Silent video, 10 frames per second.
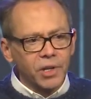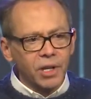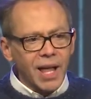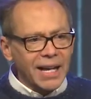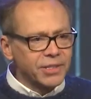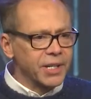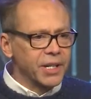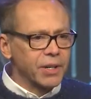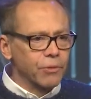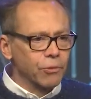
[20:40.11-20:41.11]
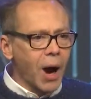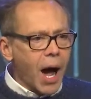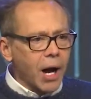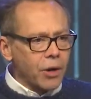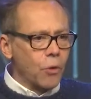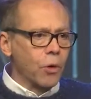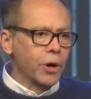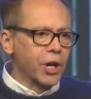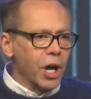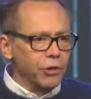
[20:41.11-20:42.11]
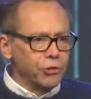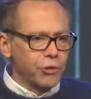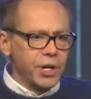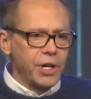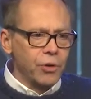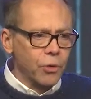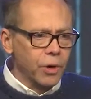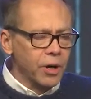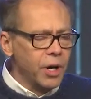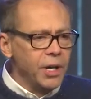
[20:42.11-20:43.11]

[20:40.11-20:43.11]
classic rock or country or